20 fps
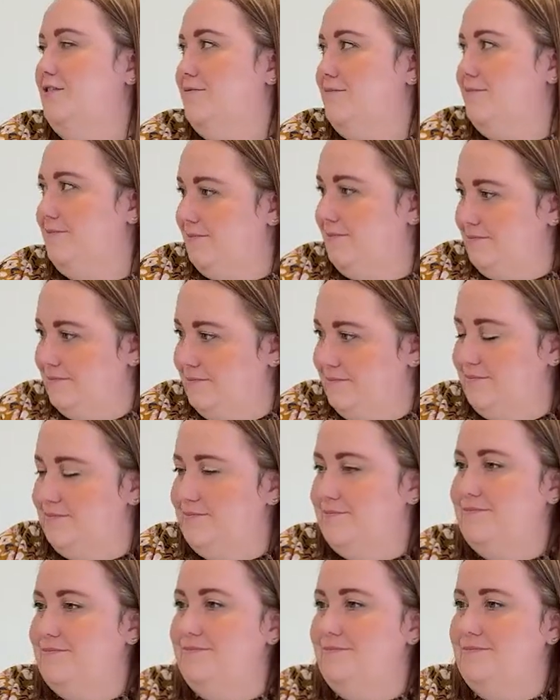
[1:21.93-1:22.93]

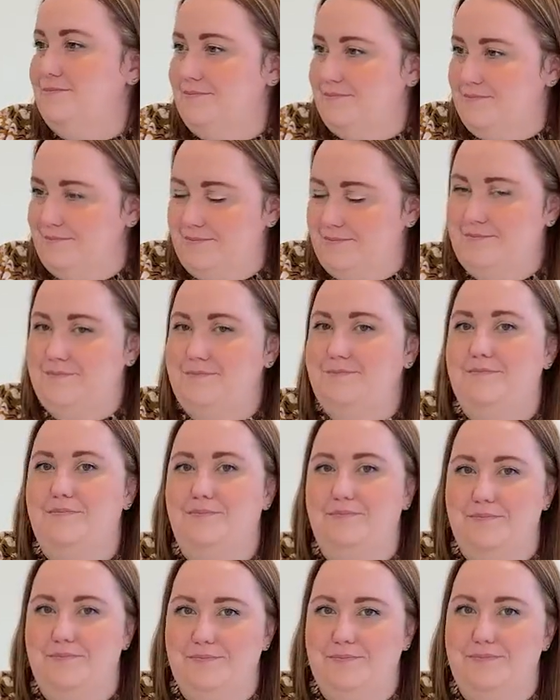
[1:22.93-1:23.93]

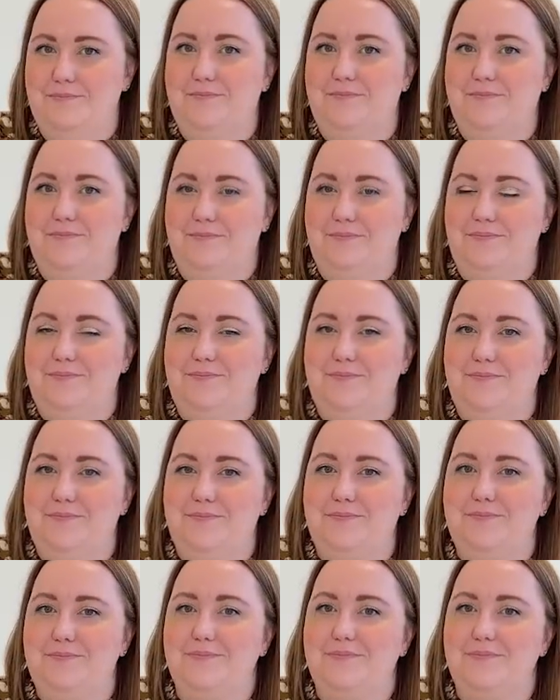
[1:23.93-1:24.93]

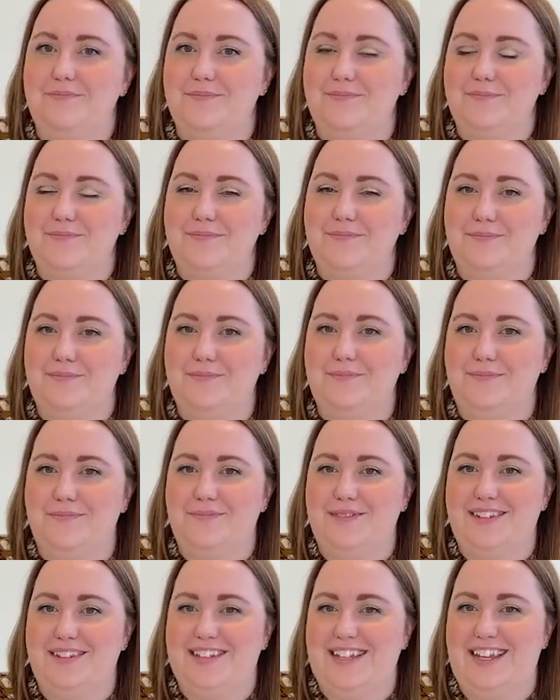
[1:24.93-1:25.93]

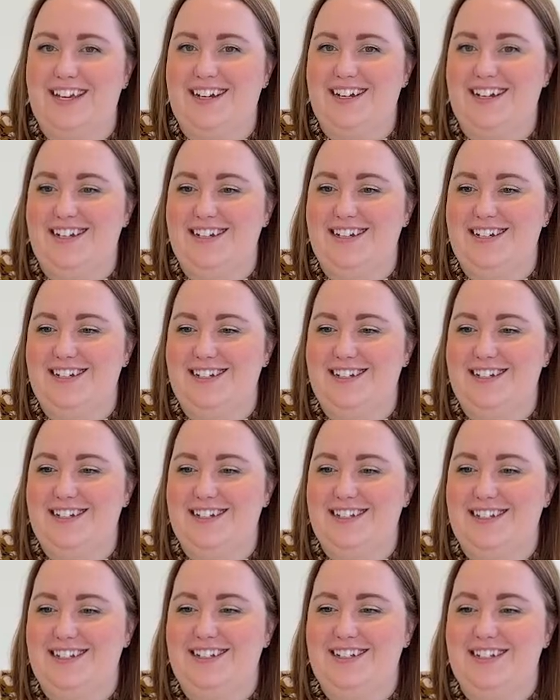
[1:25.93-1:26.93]

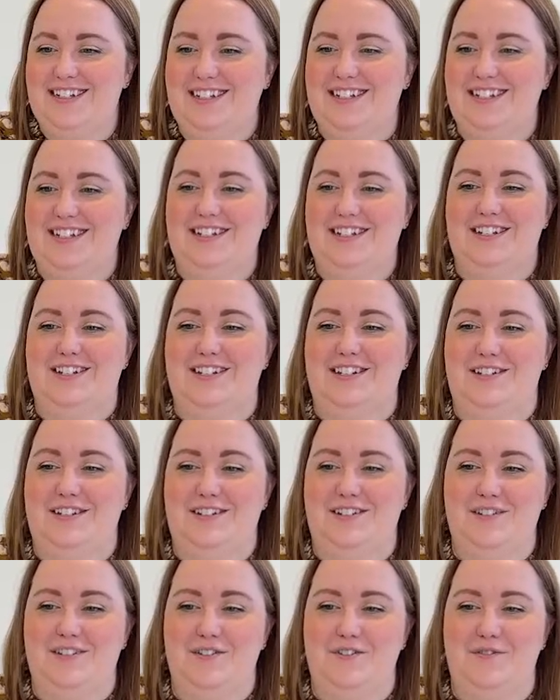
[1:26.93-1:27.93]

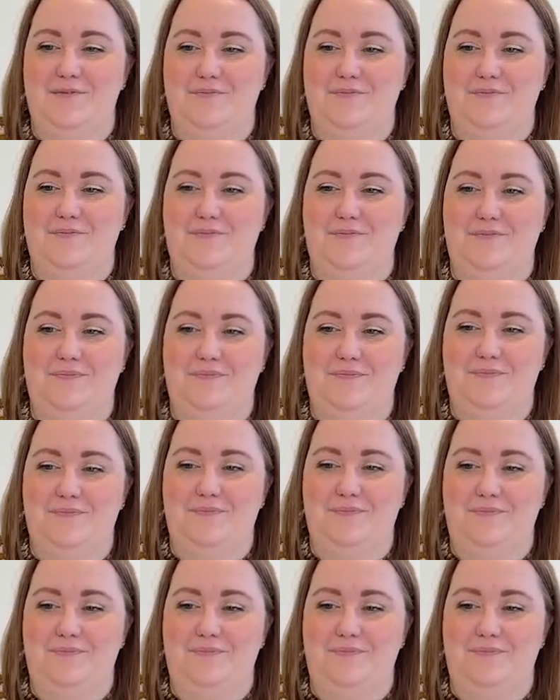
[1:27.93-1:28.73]
No words are spoken by the person on screen.